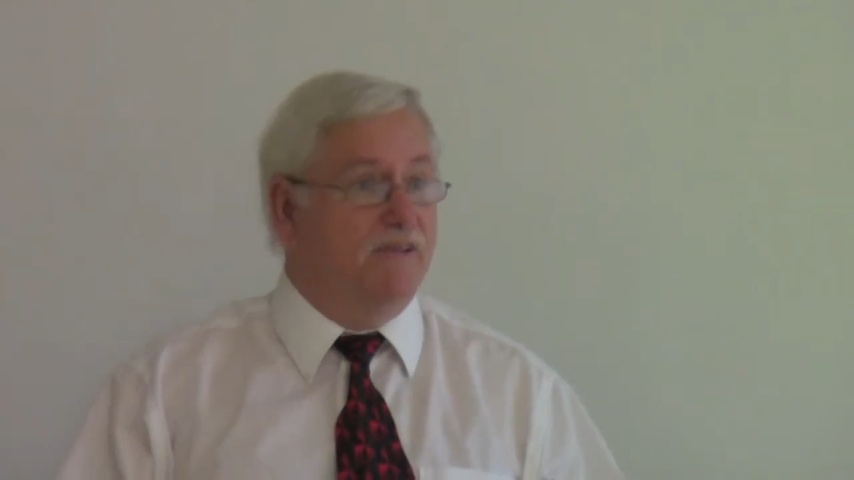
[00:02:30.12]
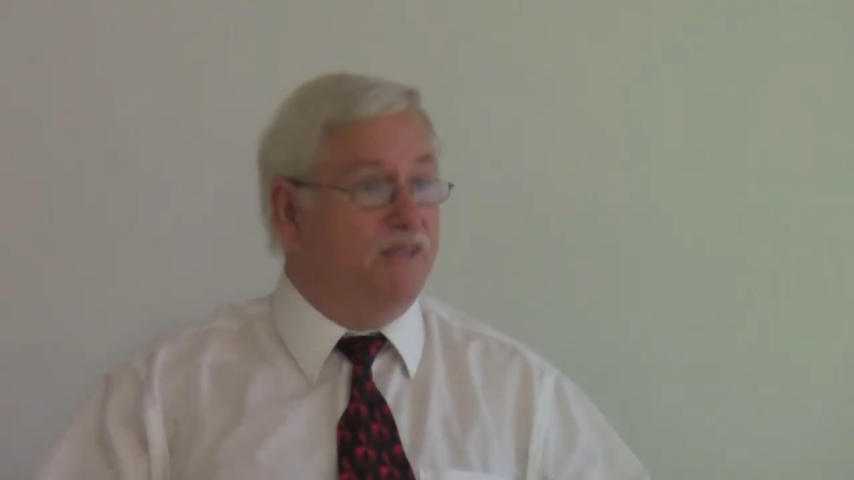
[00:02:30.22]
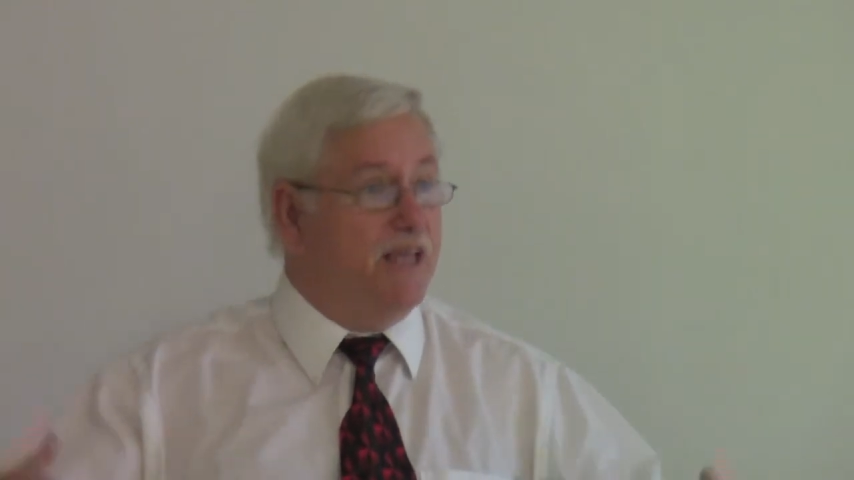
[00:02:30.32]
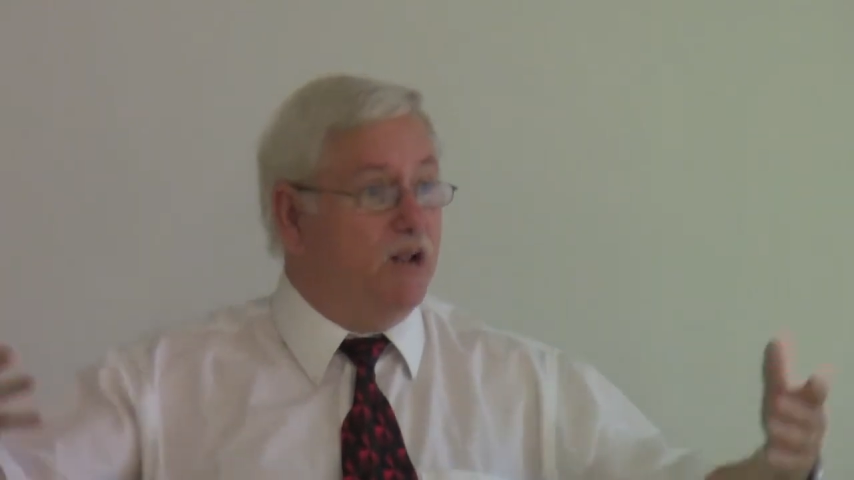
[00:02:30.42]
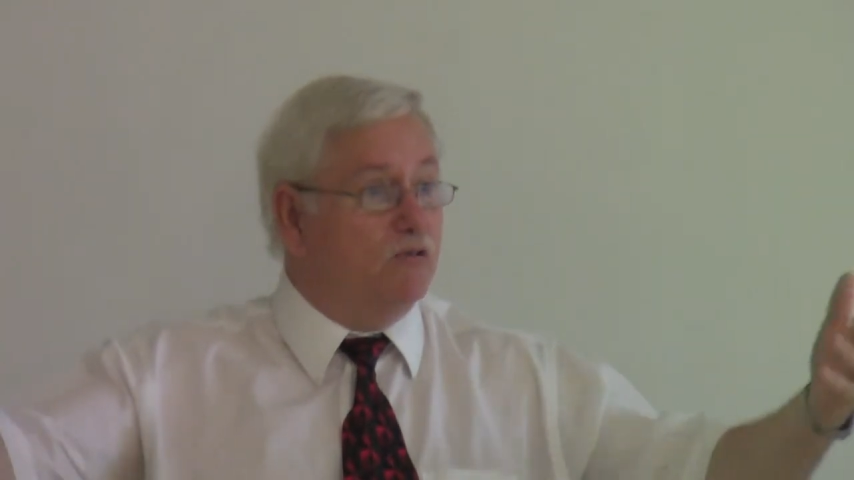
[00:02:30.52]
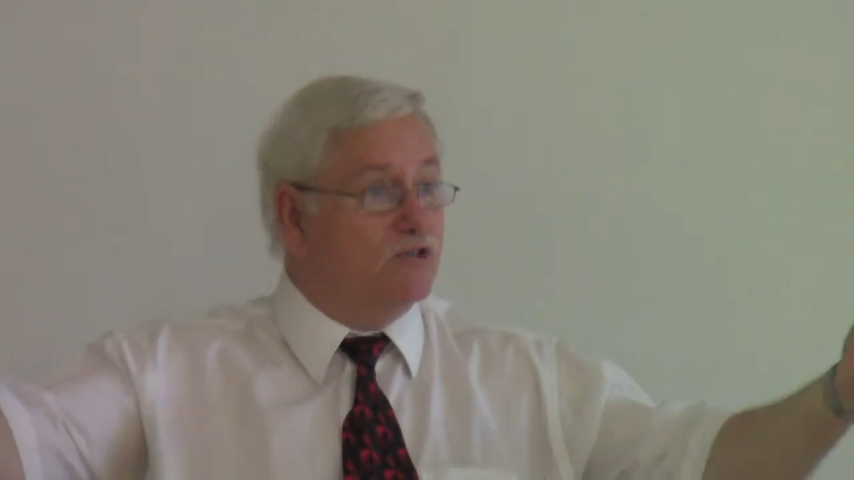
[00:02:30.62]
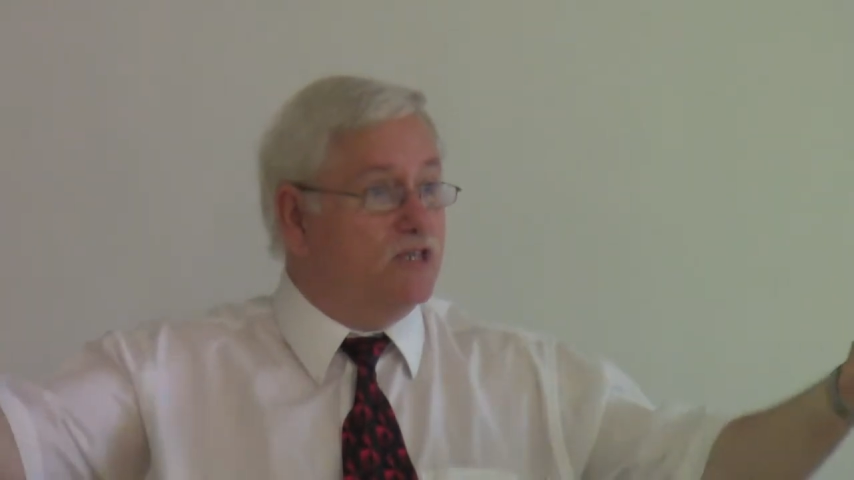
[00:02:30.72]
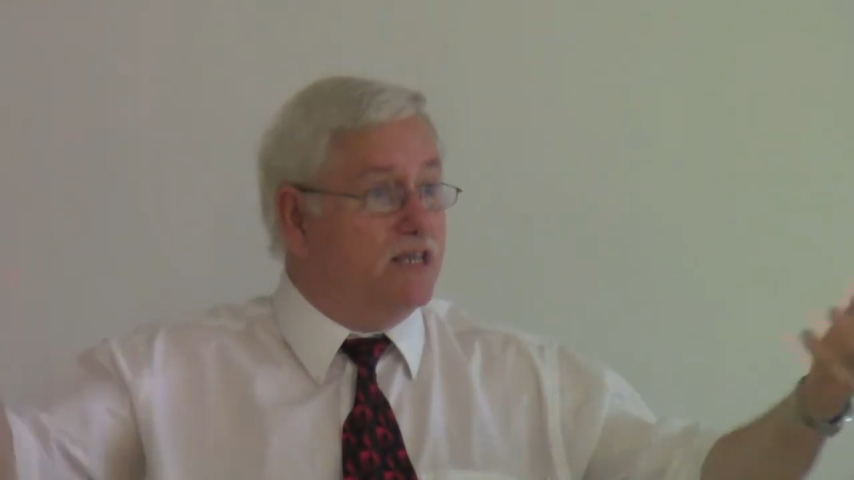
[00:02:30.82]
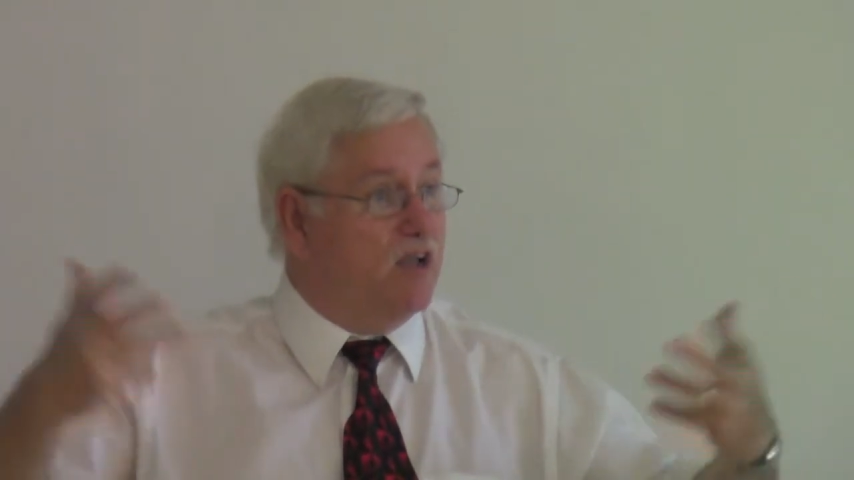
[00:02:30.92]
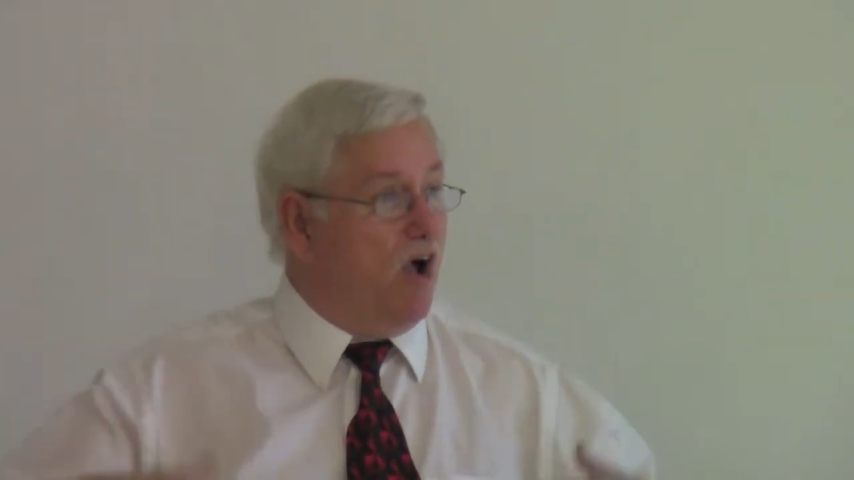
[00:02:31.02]
If they don't
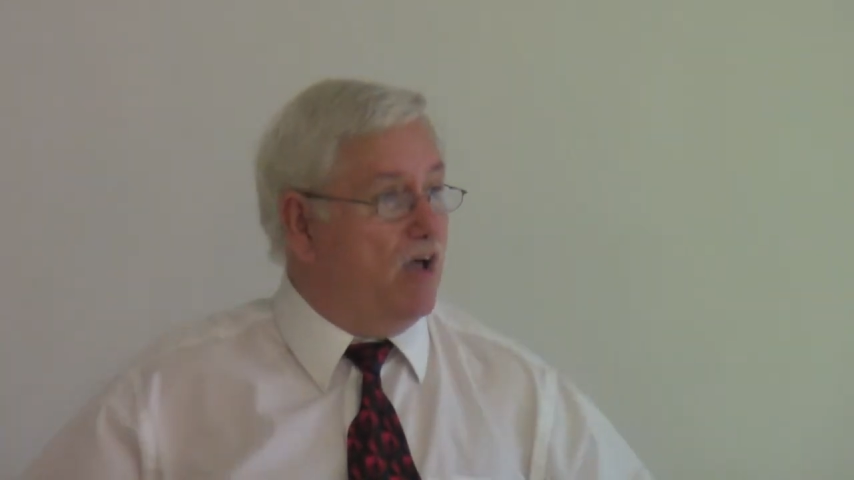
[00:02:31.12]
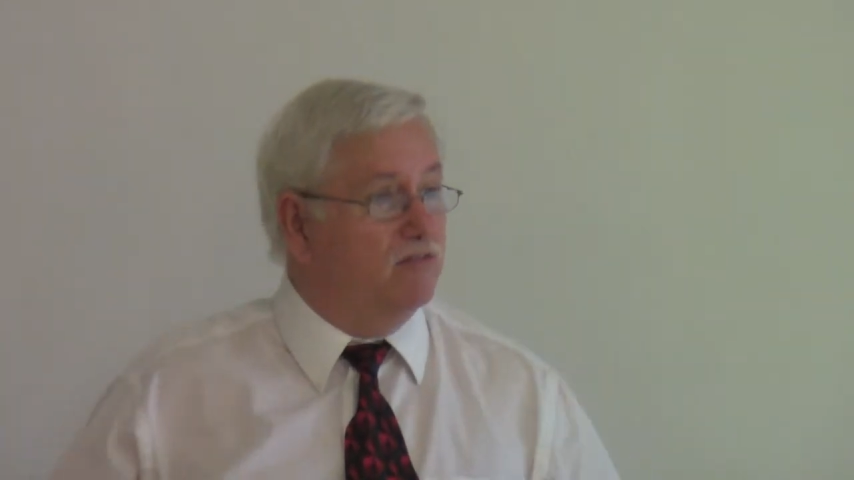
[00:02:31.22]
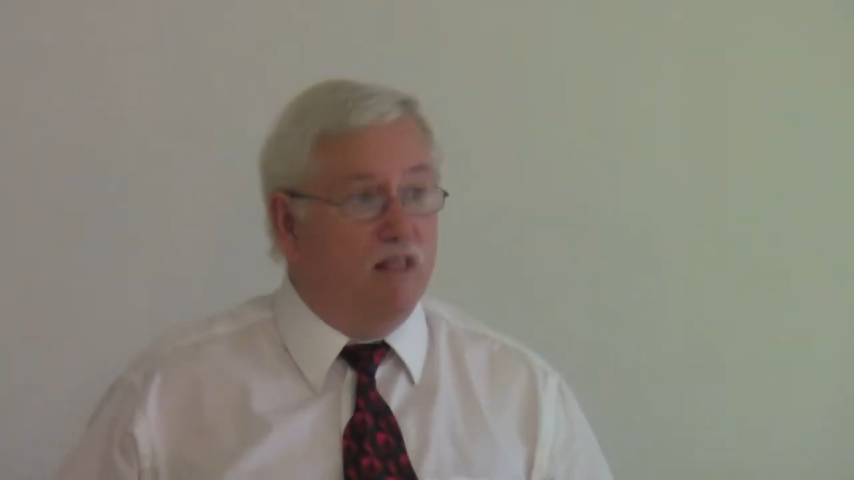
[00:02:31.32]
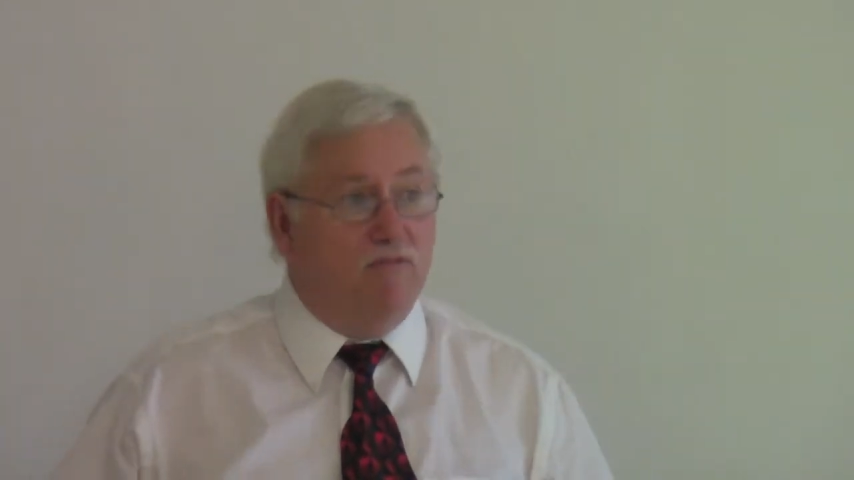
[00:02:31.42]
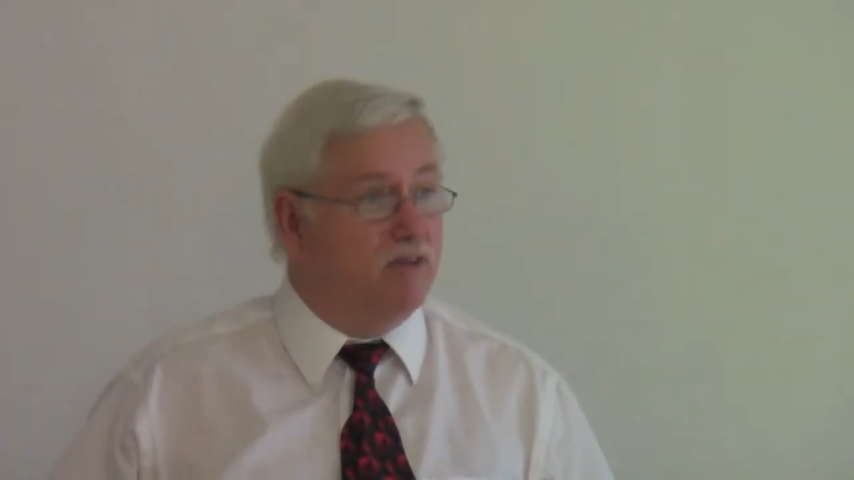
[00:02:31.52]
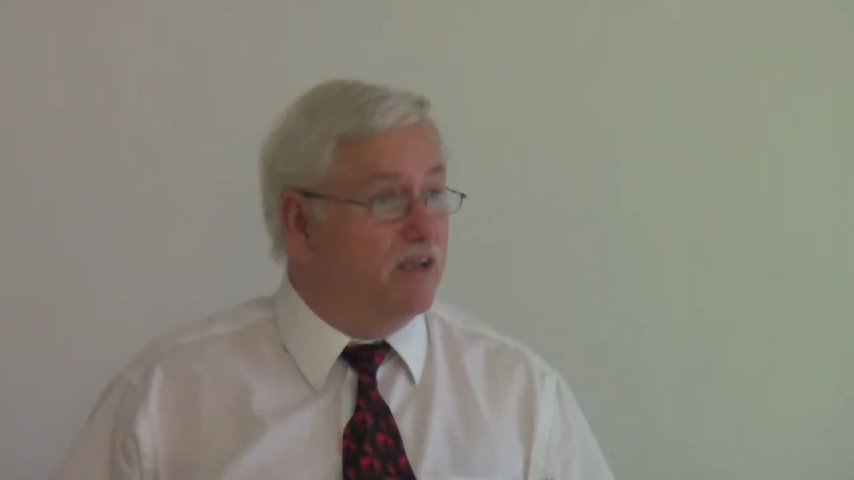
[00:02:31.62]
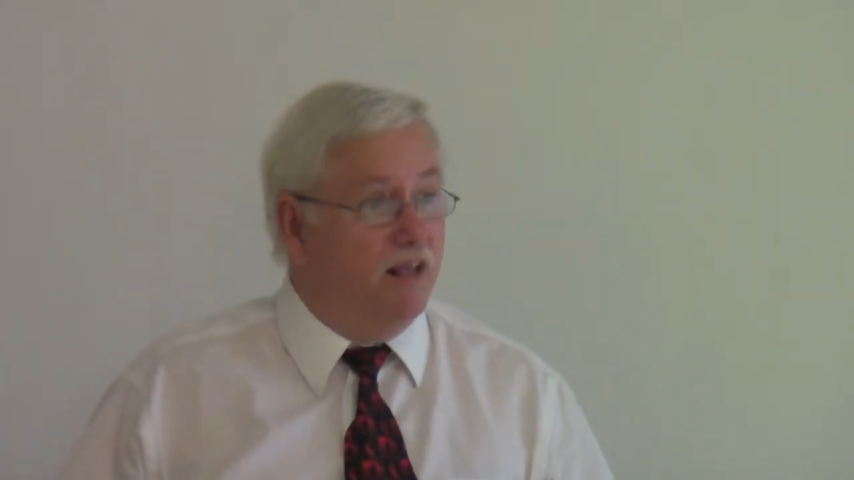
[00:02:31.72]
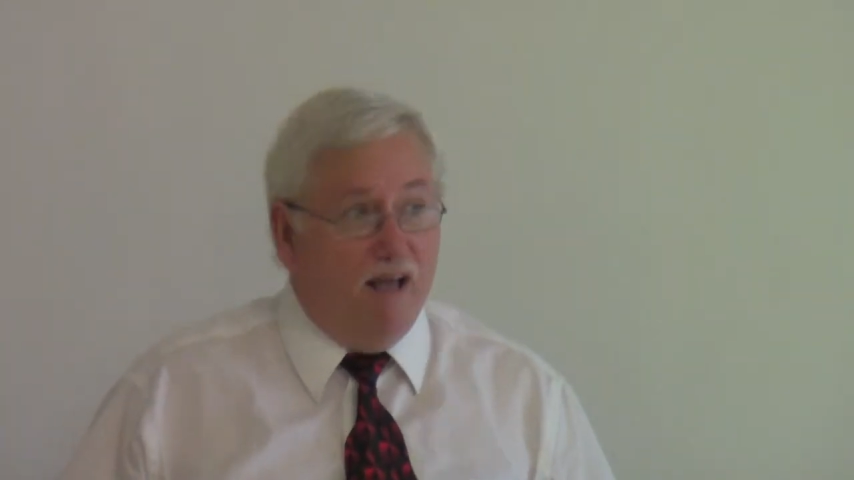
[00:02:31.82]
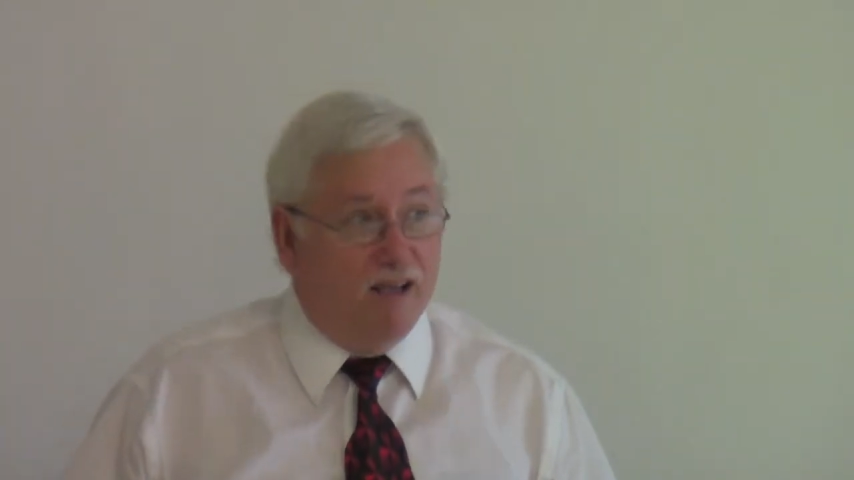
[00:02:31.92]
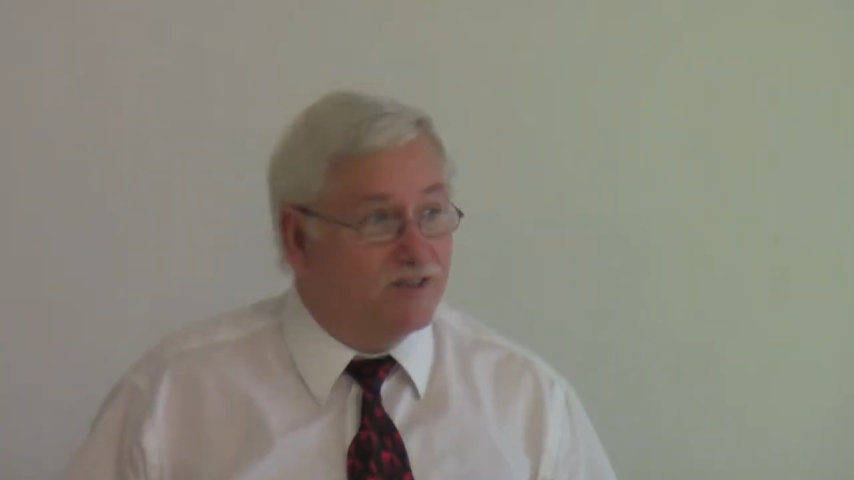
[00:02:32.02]
see God living
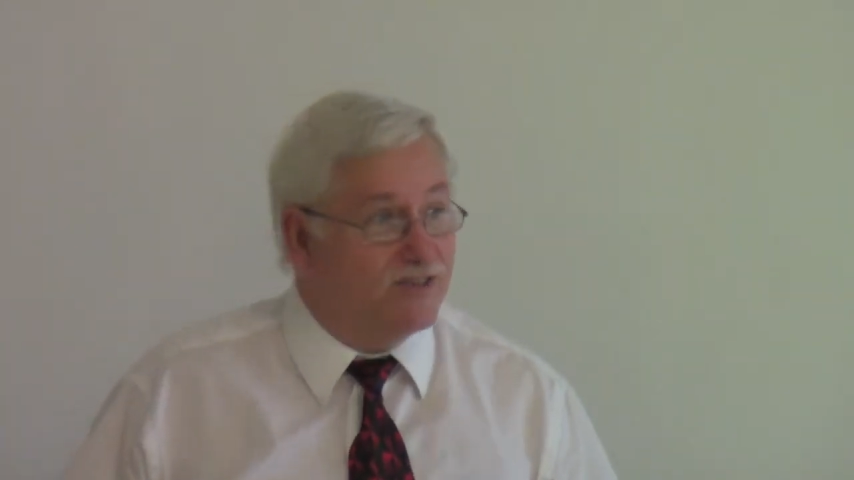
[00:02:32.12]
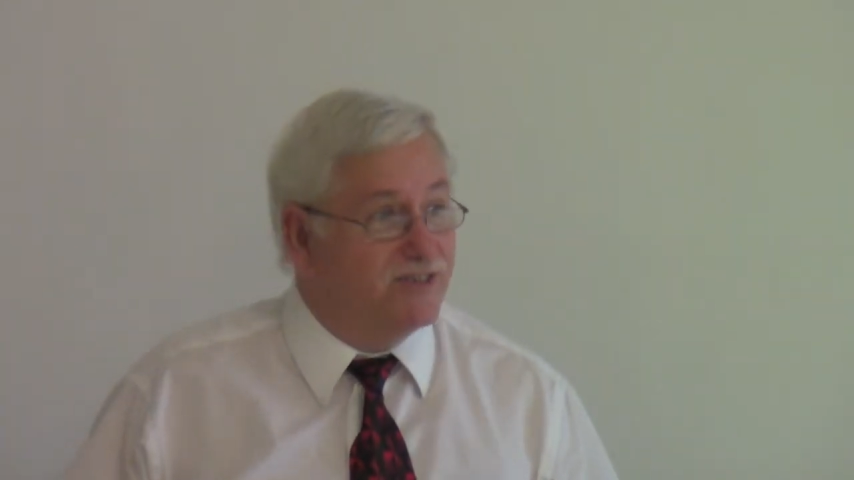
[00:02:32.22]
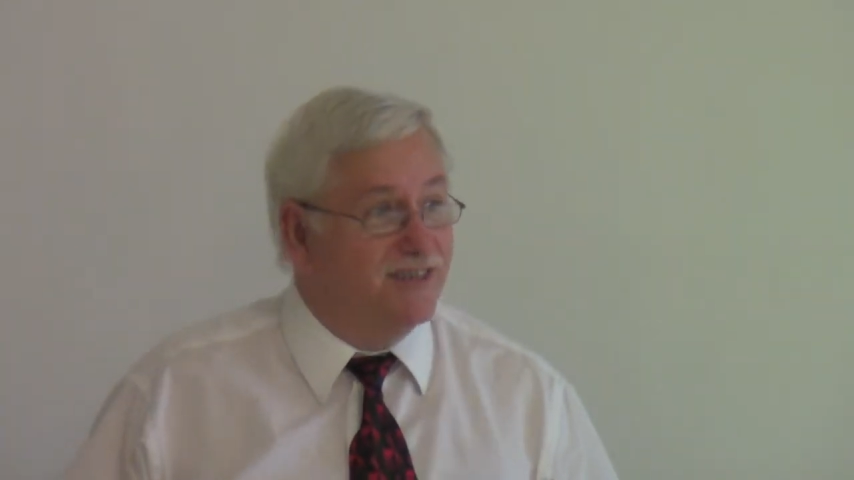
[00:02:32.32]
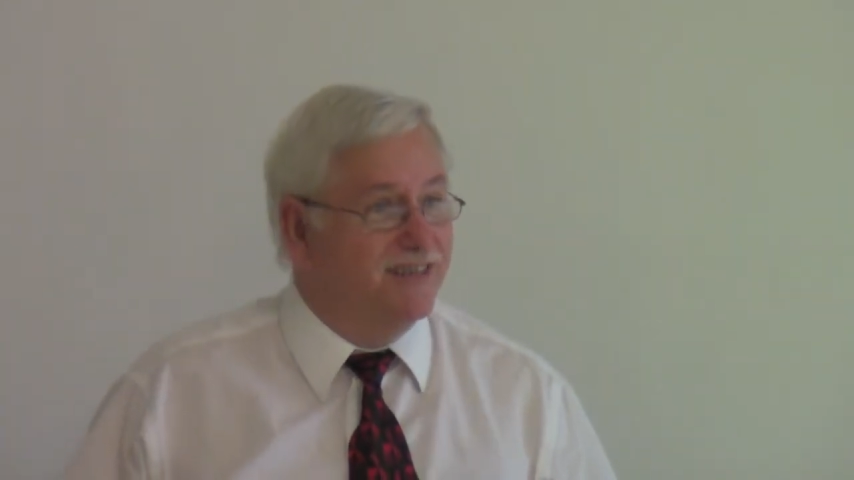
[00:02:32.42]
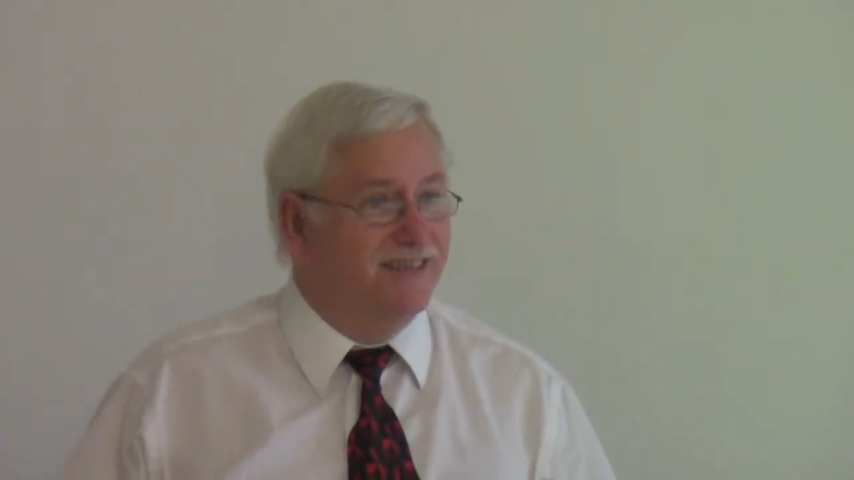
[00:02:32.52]
in us,